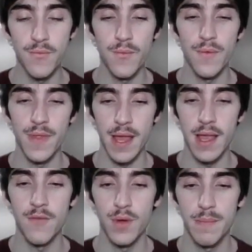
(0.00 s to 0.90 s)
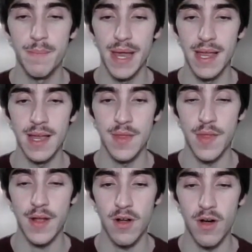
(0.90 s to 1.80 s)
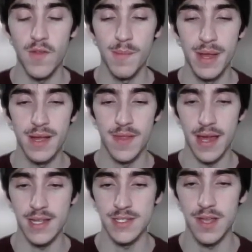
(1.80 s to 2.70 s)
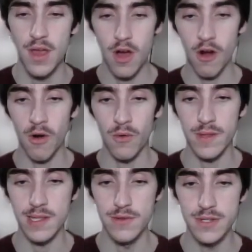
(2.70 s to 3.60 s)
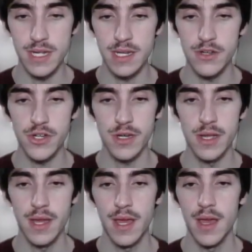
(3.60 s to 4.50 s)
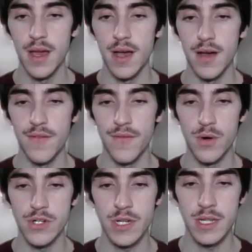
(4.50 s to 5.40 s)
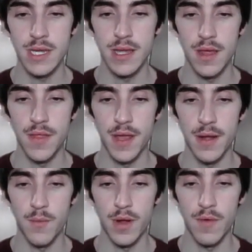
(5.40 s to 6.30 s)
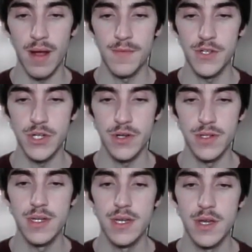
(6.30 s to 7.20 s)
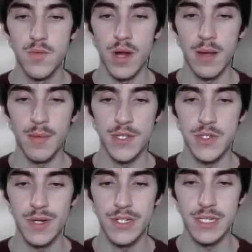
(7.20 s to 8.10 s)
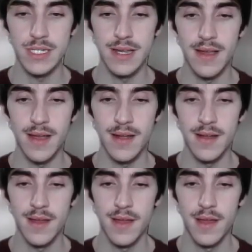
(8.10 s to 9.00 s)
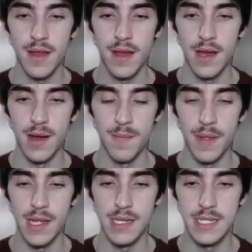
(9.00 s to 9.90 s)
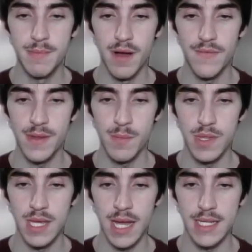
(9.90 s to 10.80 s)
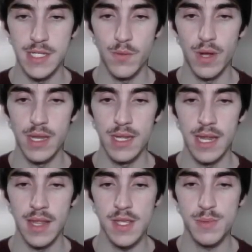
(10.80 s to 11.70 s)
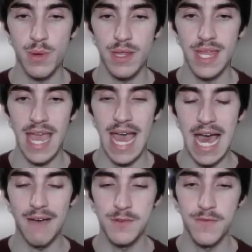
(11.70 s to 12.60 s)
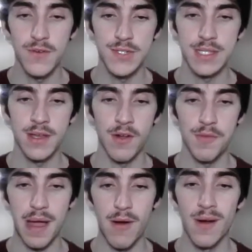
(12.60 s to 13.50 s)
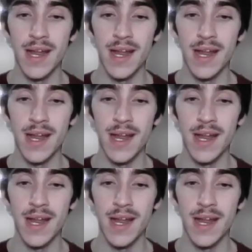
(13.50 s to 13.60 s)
If we bait and then they call the bait, that is our only lose condition. Fortunately, we grab the shield. We're able to switch into Seaking, debuff them with the Icy Wind, and at this point they have to full send the Earth Power, and